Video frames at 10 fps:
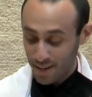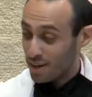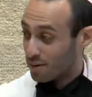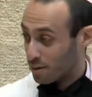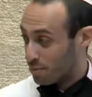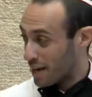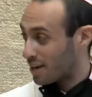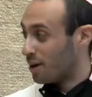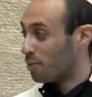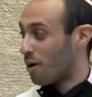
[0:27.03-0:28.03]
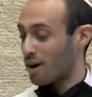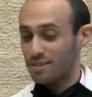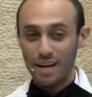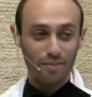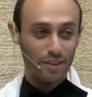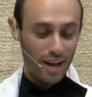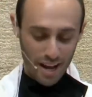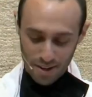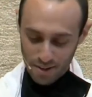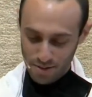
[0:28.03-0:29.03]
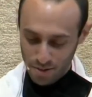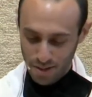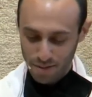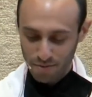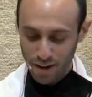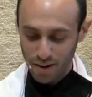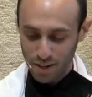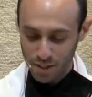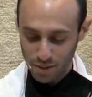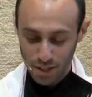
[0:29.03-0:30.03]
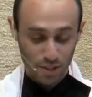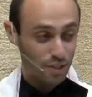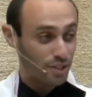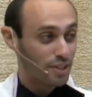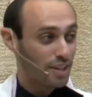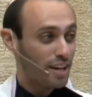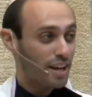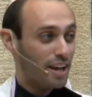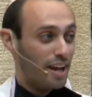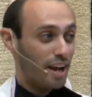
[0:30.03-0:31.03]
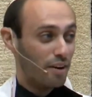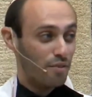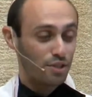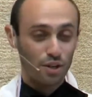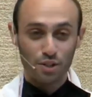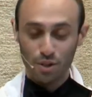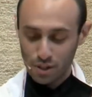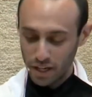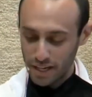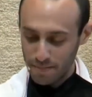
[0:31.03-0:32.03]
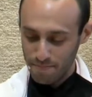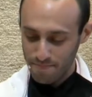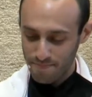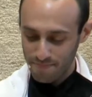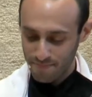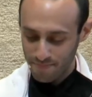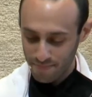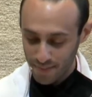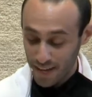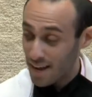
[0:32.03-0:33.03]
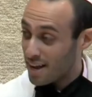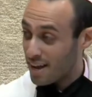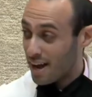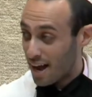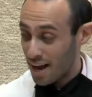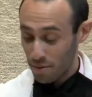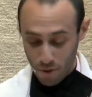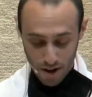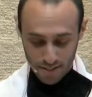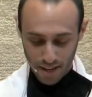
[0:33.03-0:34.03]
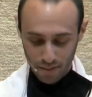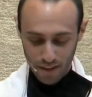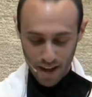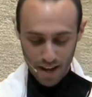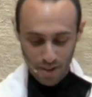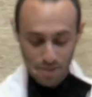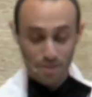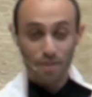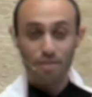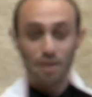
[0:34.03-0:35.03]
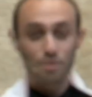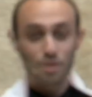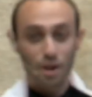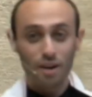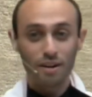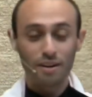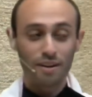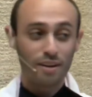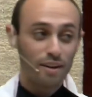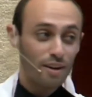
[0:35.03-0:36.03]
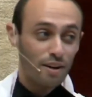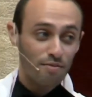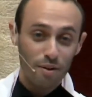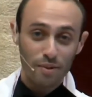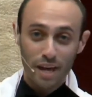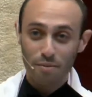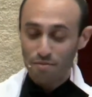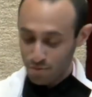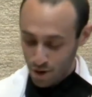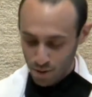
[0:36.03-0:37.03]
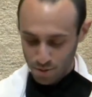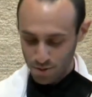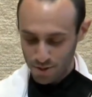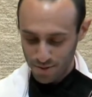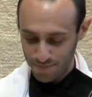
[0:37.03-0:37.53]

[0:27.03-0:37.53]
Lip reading: Rebecca walked down the aisle to the very traditional Erev Shel Shoshanim. I walked down the aisle to the theme song from Game of Thrones.